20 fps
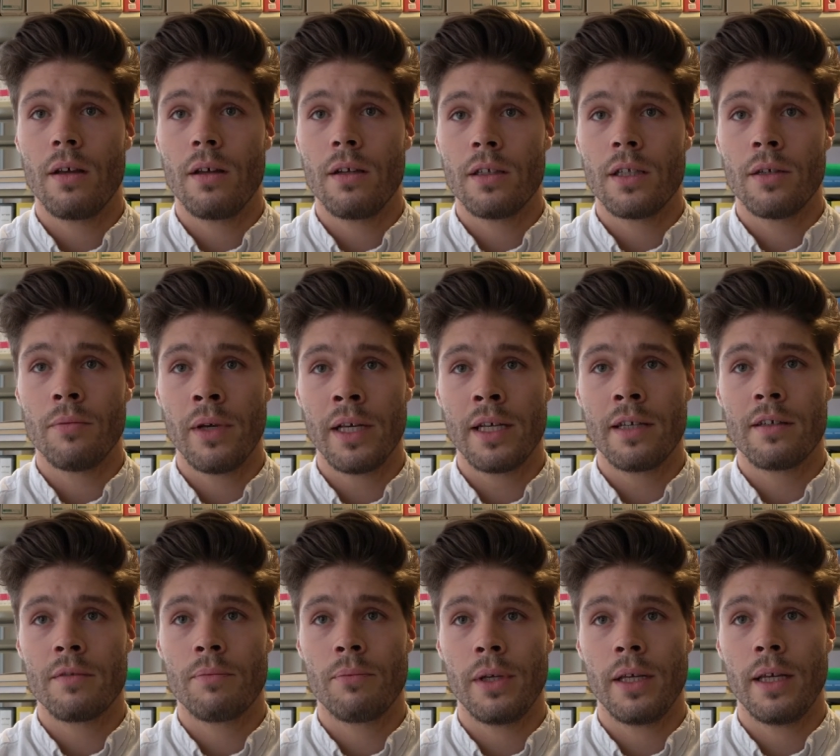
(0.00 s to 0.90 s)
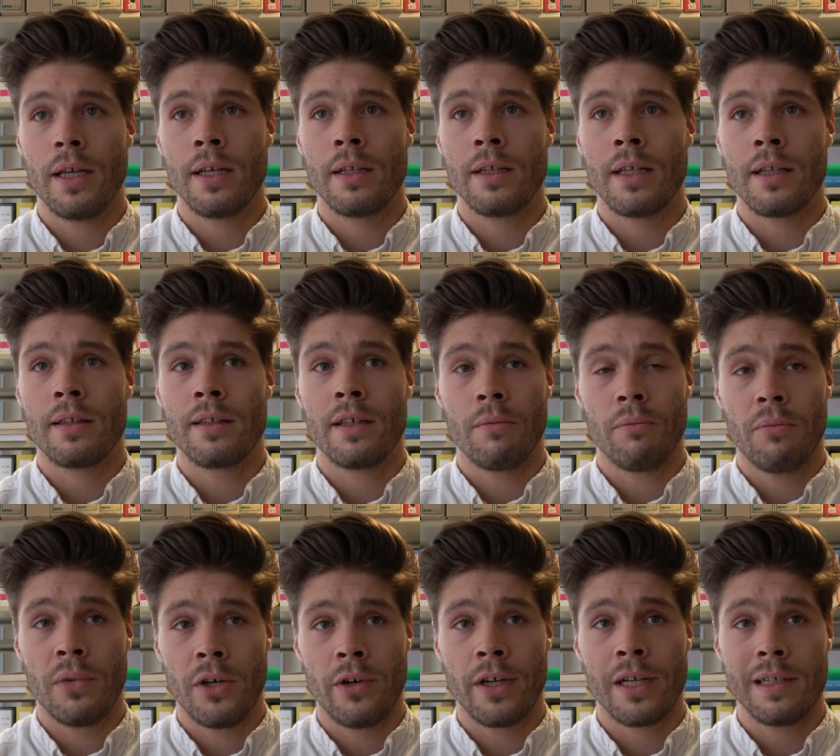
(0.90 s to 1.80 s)
The biggest being that the
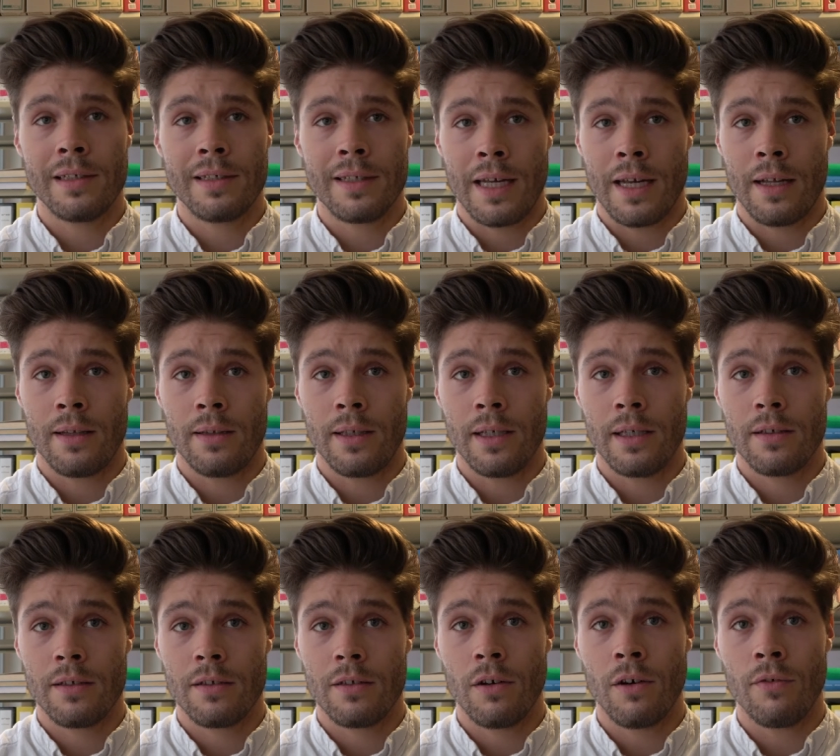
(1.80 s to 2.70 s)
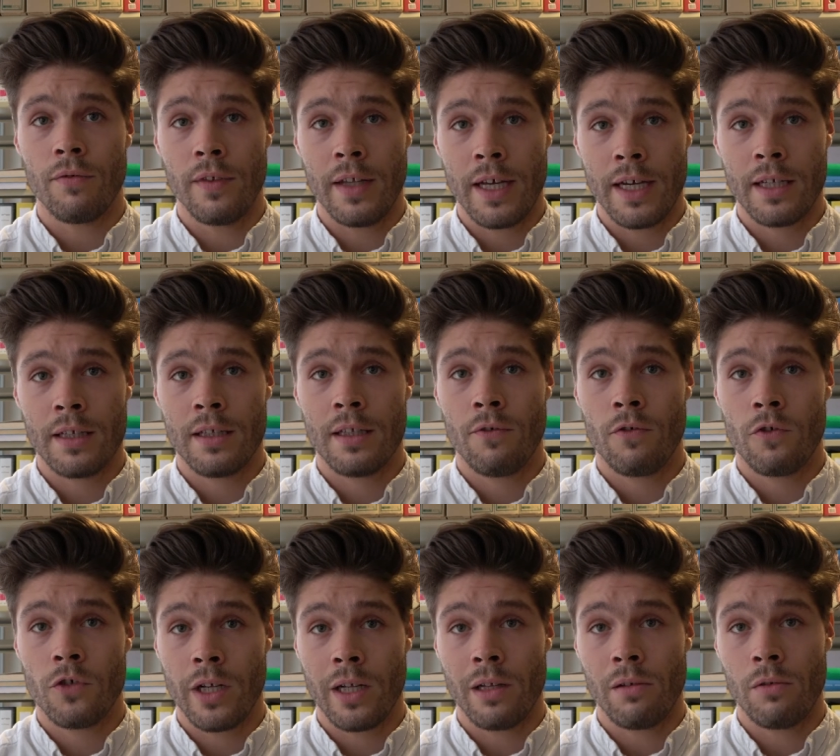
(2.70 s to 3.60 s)
empirical standings of negative
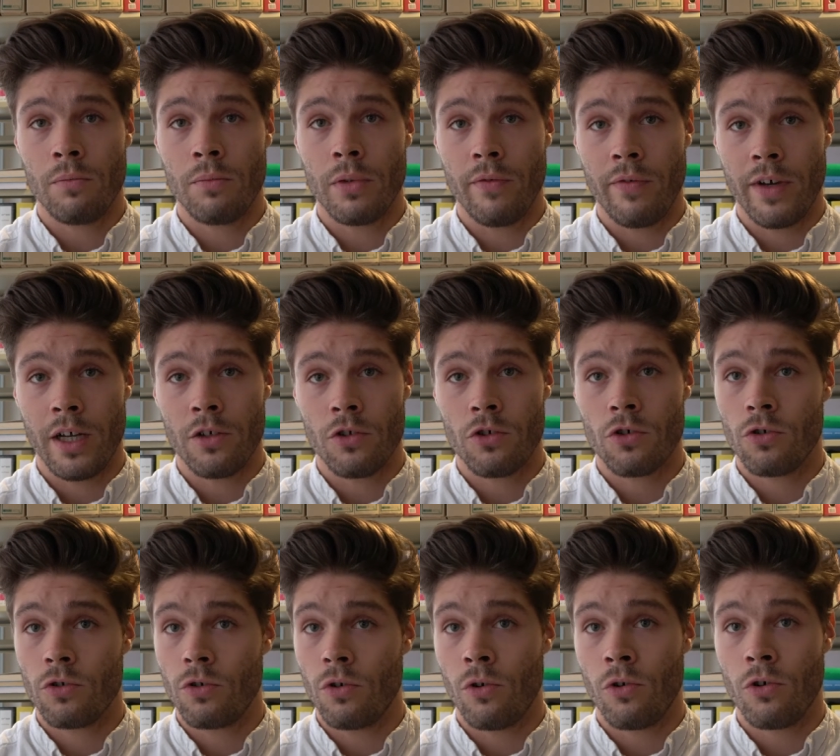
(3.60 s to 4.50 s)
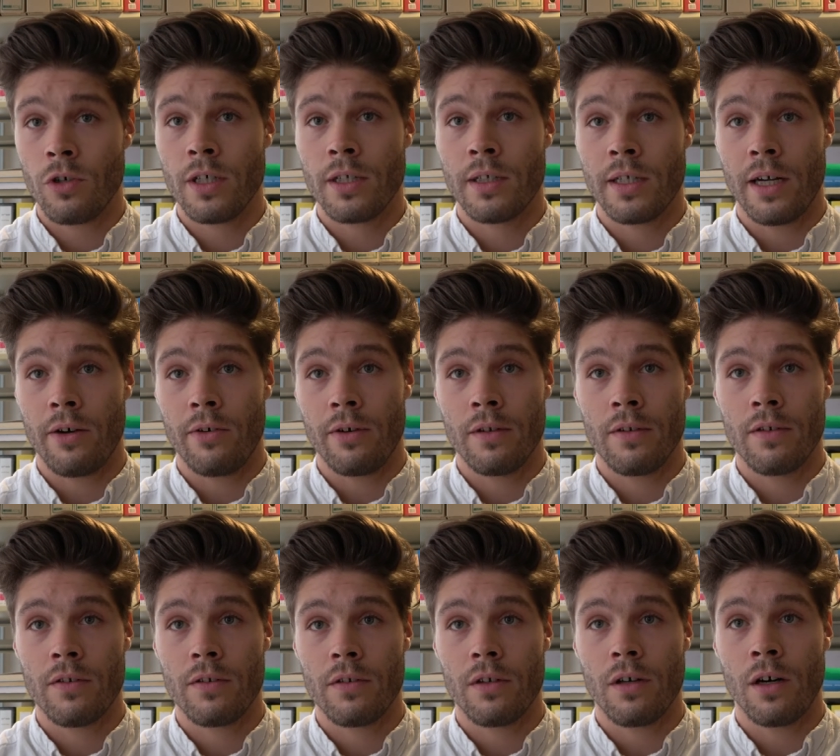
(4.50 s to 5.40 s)
general prevention or
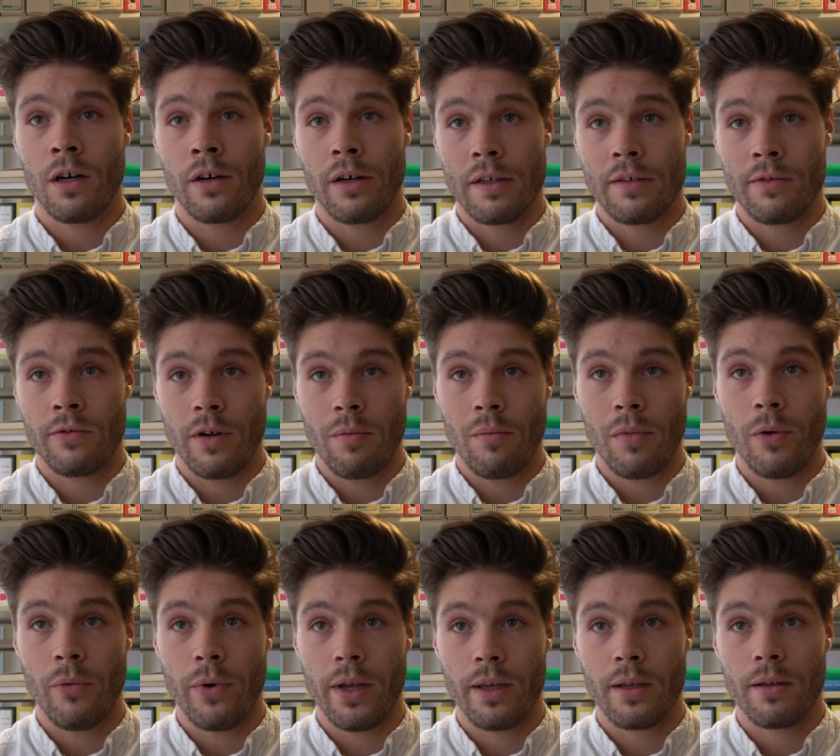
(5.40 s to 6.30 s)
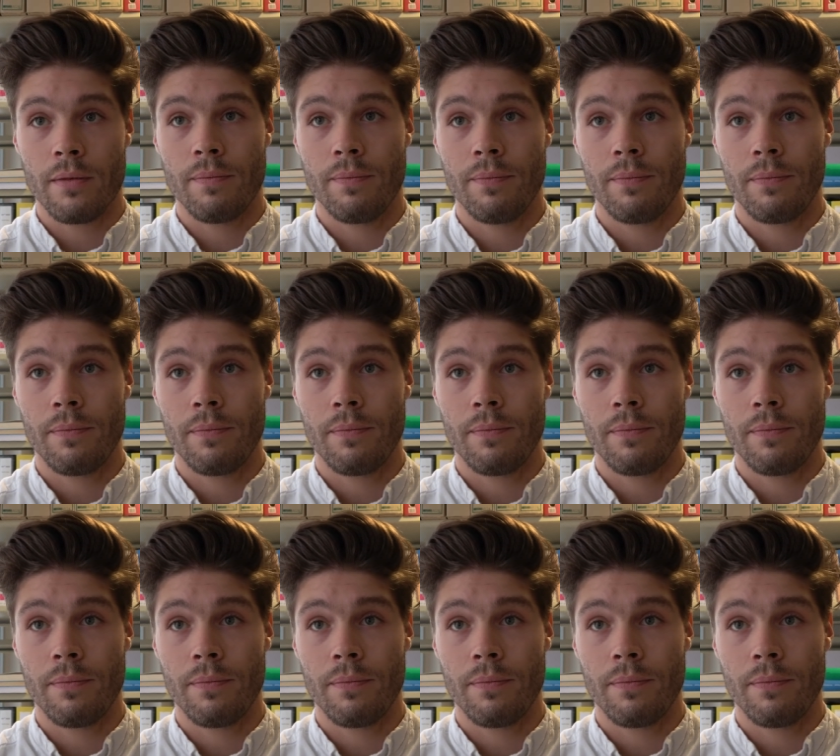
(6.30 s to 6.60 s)
deterrence are extremely weak.